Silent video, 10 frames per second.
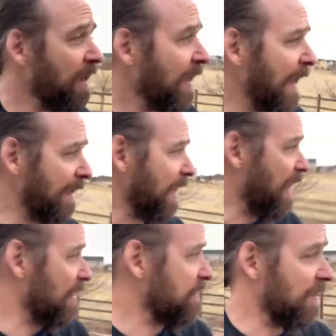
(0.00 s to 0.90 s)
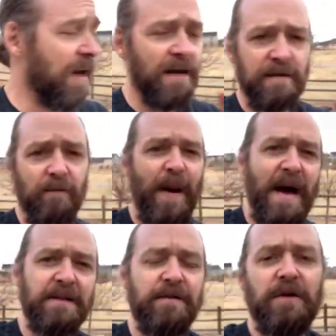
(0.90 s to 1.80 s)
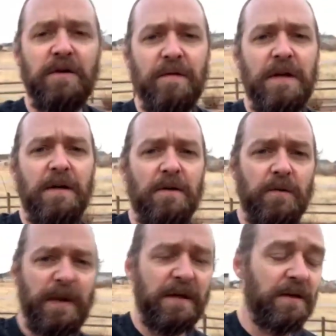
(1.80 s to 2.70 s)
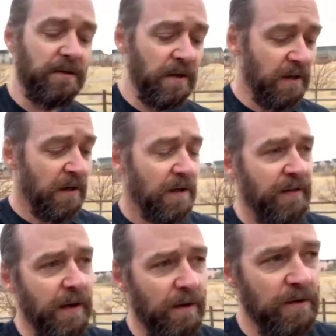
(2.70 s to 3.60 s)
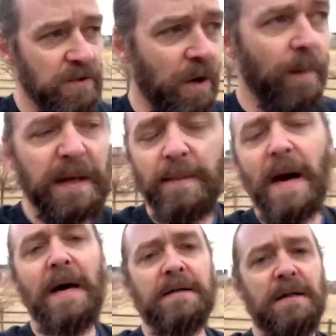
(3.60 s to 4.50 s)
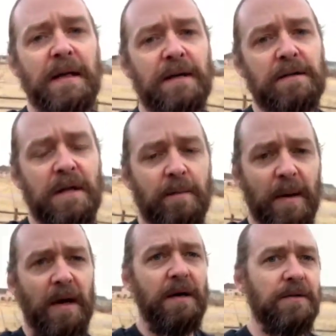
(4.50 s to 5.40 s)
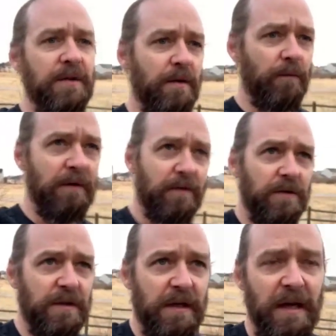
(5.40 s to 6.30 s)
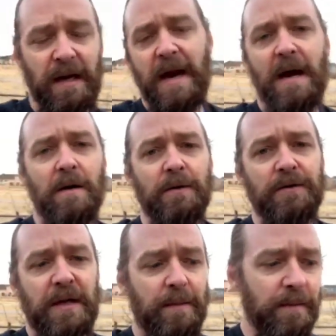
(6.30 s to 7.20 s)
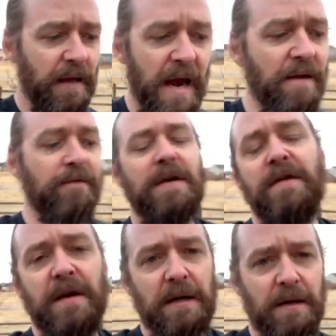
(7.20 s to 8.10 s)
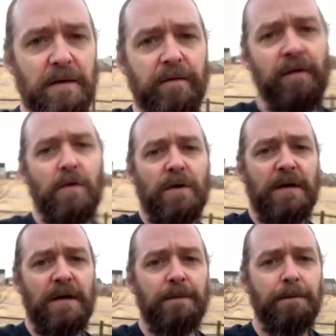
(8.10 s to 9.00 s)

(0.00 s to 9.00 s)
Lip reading: and lots of bass fishing videos, because there are so many bass lakes and ponds and rivers and canals and everything in Florida.